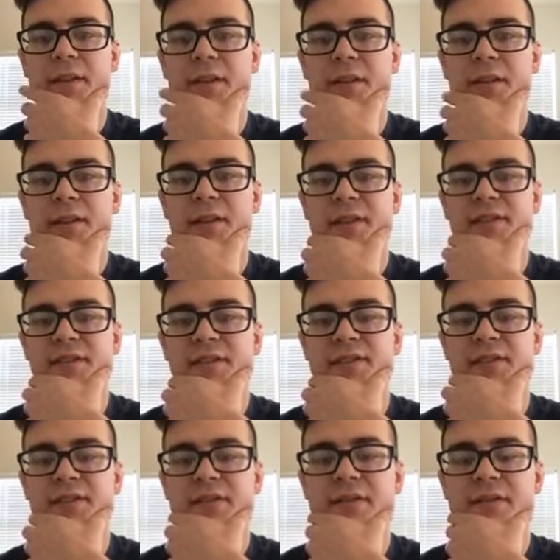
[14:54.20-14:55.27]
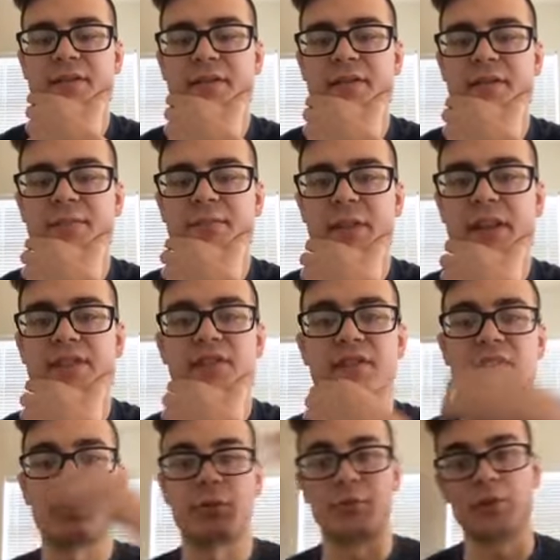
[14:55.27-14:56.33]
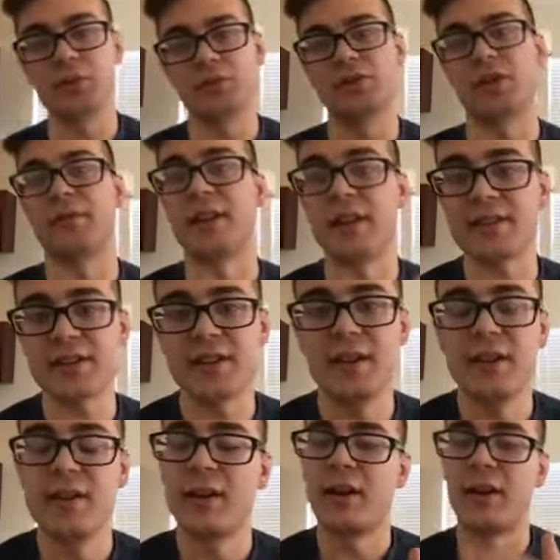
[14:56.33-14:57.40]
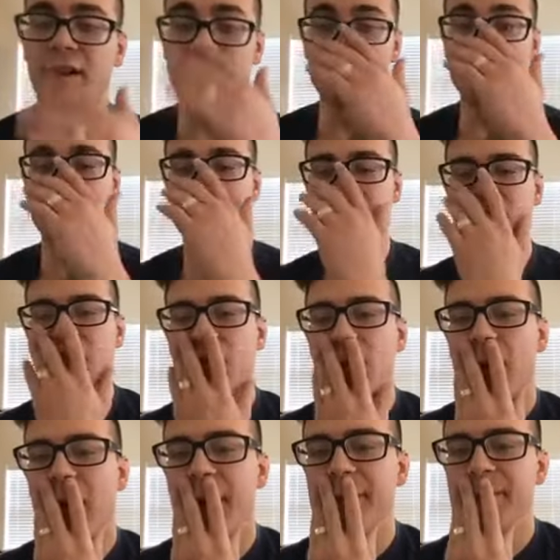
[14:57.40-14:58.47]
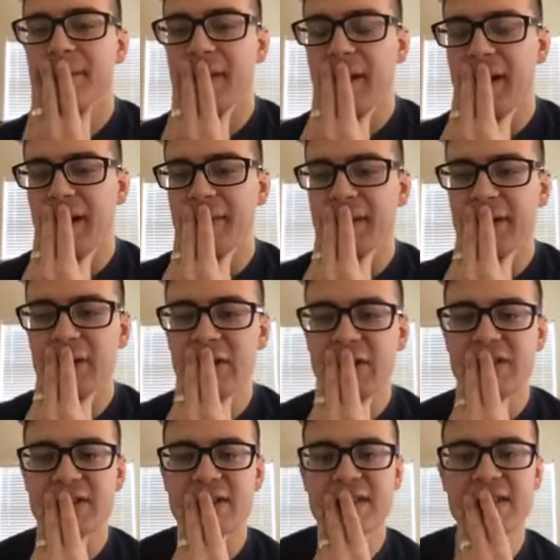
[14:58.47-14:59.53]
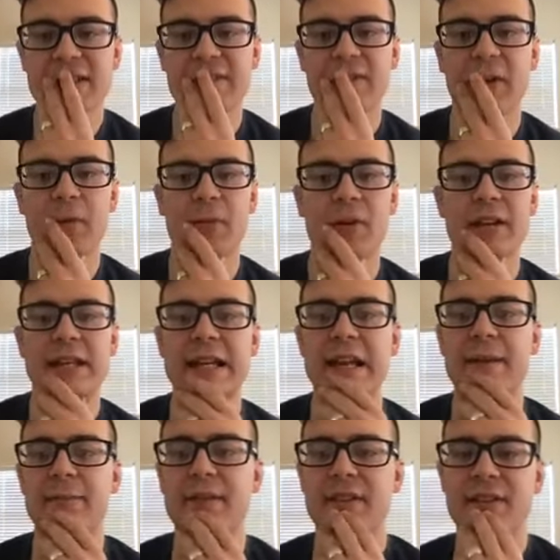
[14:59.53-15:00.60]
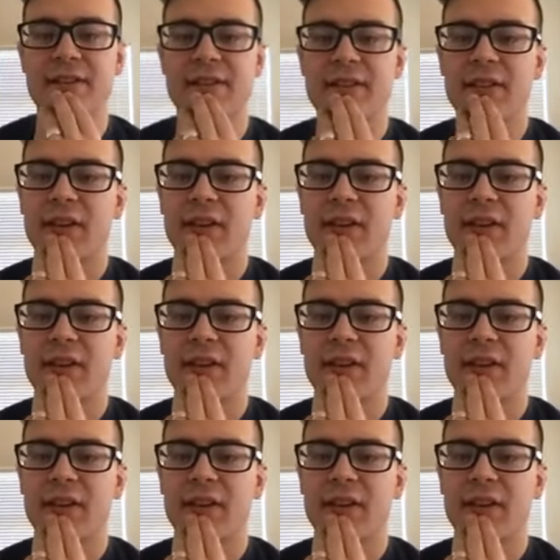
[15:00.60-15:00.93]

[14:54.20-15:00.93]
This is basically the root of it. So I'm curious to see if I want to name this